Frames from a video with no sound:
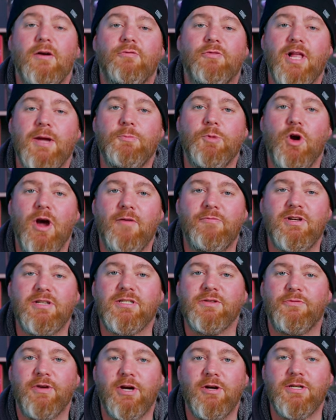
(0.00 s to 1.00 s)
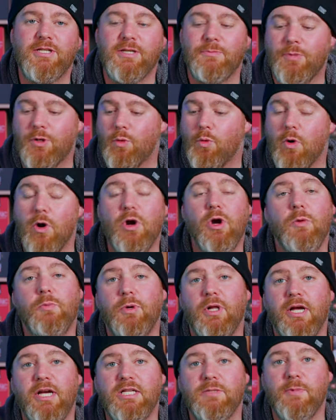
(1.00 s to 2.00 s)
Flamecraft is a very simple worker
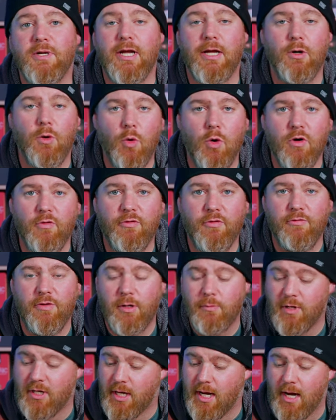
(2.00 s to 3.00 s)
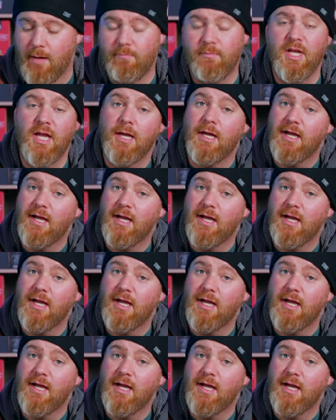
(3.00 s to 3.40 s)
placement and order fulfillment game.